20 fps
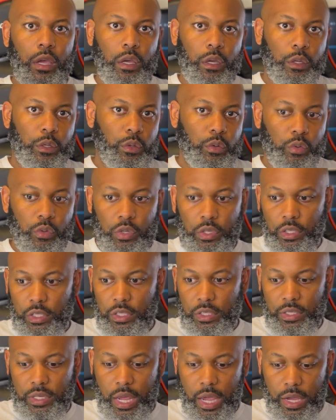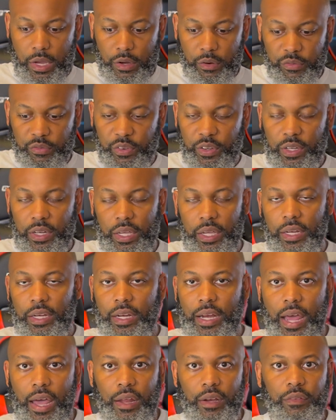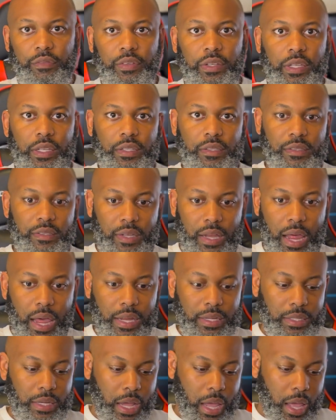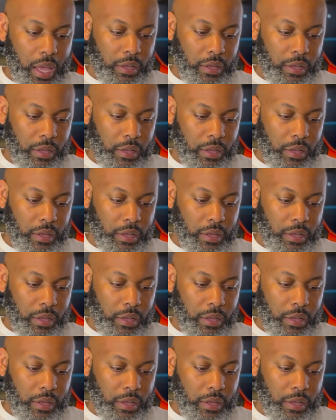You can just take your foot in and out of it, it slides.